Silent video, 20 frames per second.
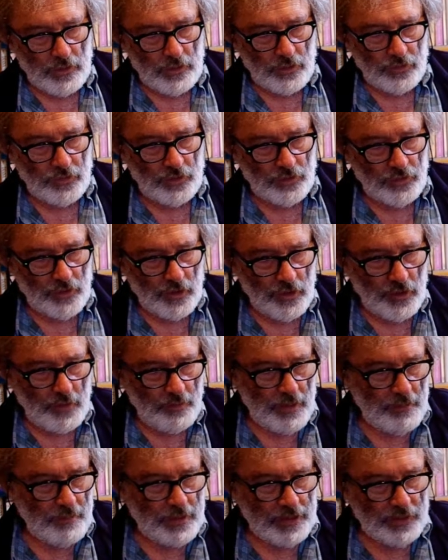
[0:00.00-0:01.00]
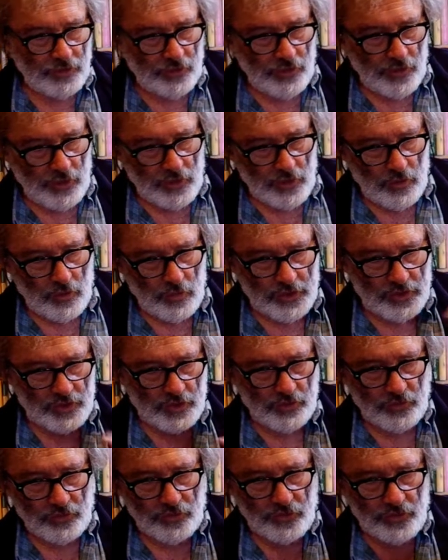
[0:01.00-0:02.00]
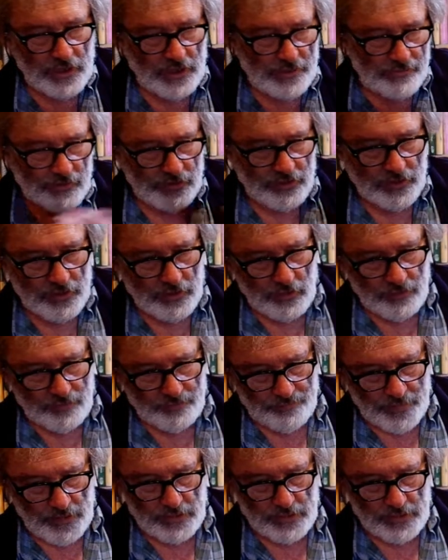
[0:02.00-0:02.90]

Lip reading: So it's not going to be a big circle which you can see everything on.